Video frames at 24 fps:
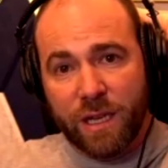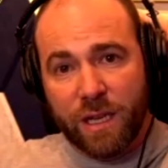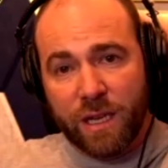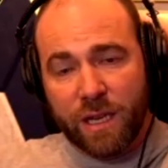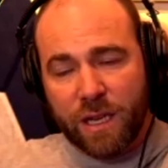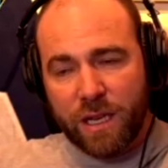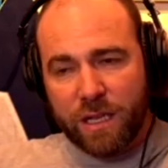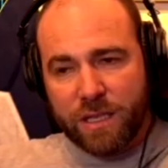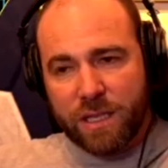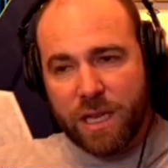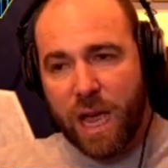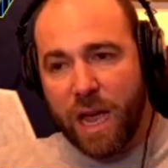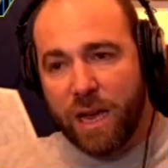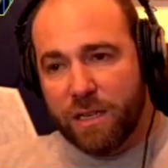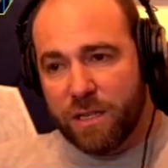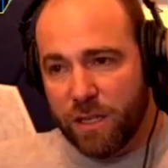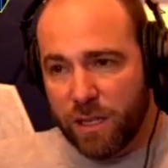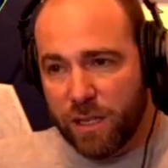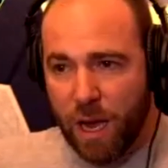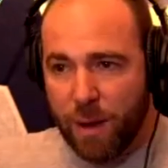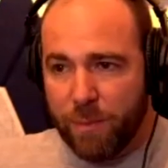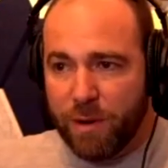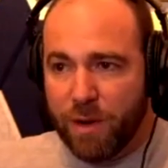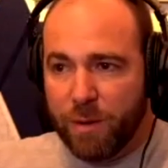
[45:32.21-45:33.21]
Because
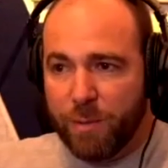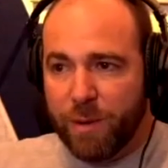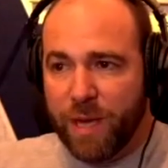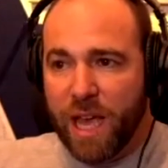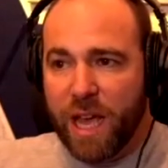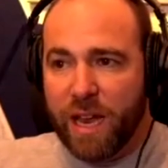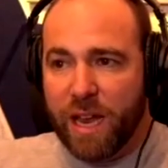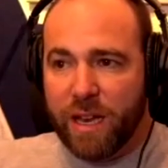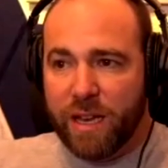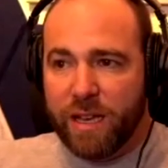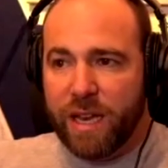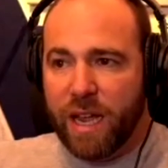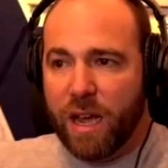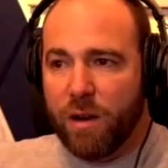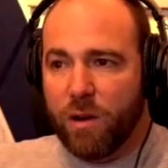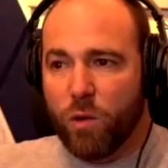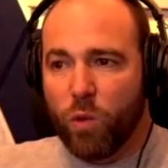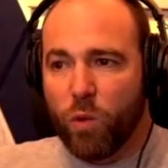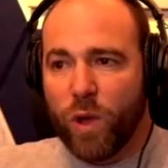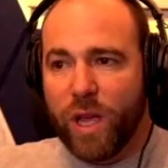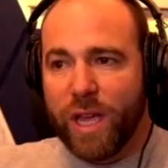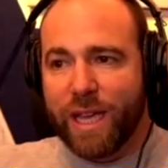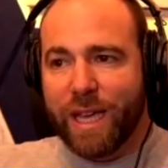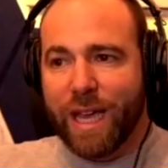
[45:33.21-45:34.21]
actually I'm going to be headed down a
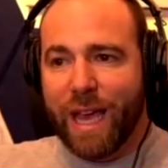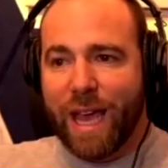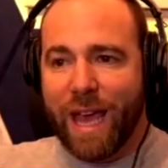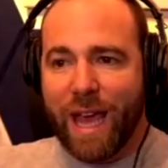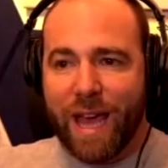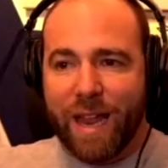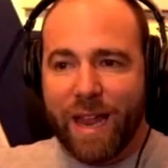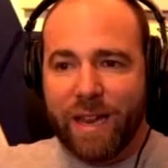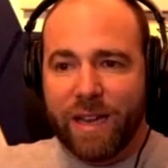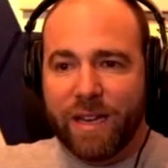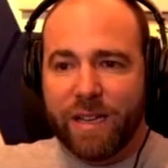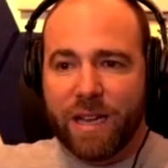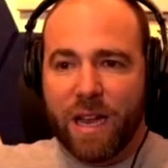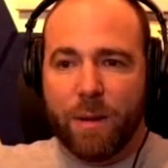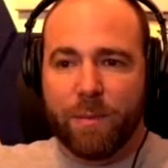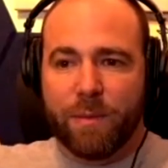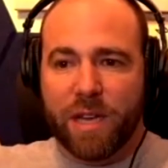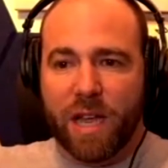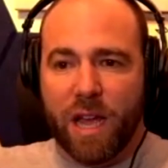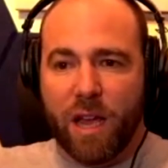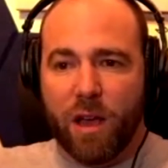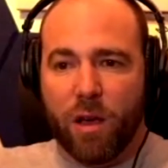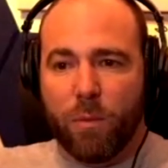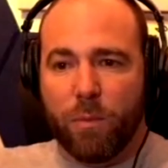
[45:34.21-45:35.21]
week ahead of time
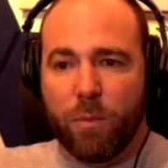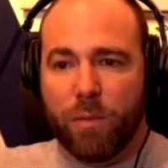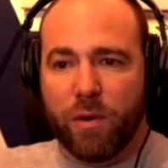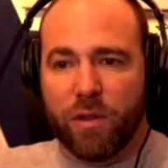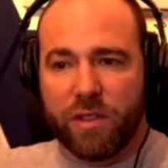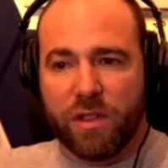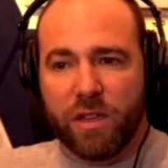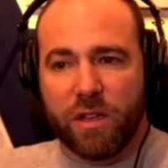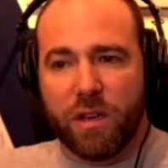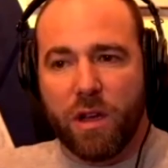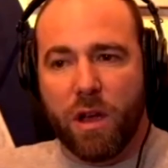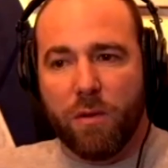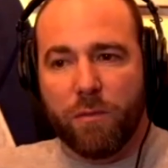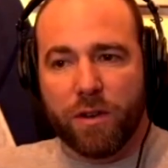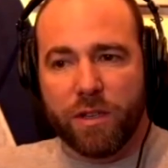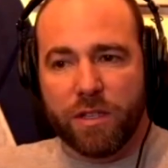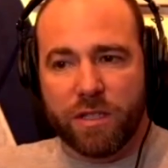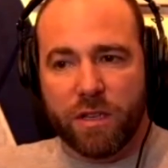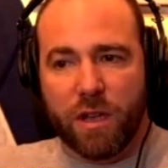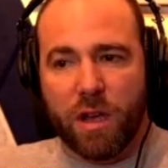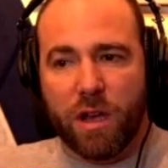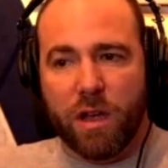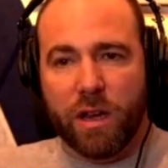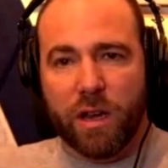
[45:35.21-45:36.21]
to help put the
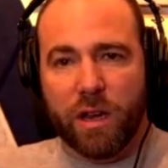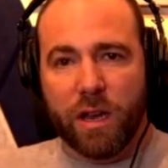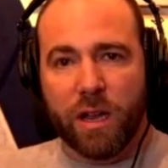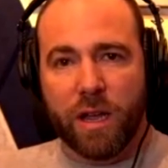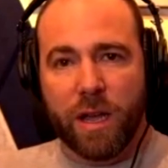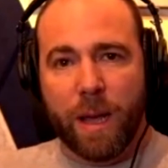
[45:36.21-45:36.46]
conference on,